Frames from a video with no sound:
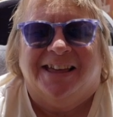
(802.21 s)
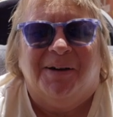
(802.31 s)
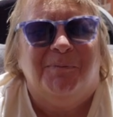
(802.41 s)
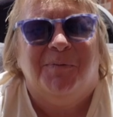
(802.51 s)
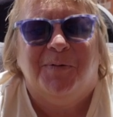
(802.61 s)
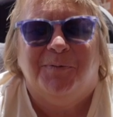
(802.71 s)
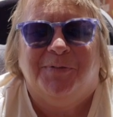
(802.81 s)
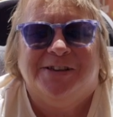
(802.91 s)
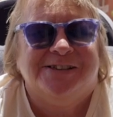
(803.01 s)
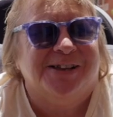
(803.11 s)
I'm going to
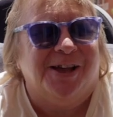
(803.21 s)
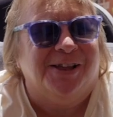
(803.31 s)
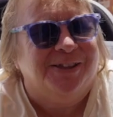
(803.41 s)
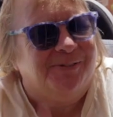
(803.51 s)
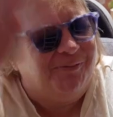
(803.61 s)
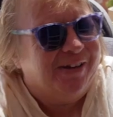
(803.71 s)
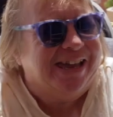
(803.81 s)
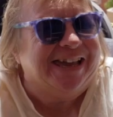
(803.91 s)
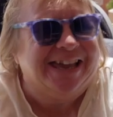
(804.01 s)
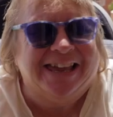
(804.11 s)
be so
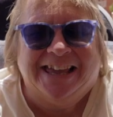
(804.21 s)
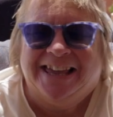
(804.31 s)
thick.